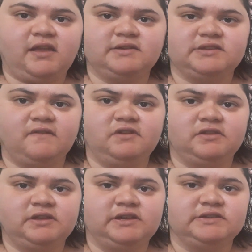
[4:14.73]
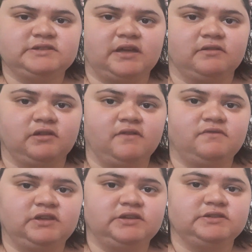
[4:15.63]
seven of these. I
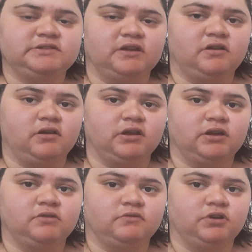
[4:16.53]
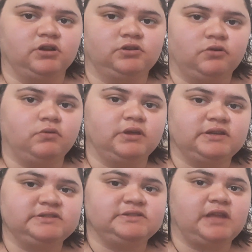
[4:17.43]
love these. They are a good,
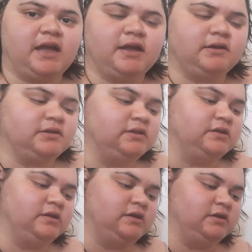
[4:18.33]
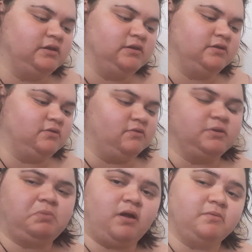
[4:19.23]
quick snack.
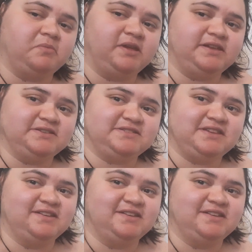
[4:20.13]
Only problem is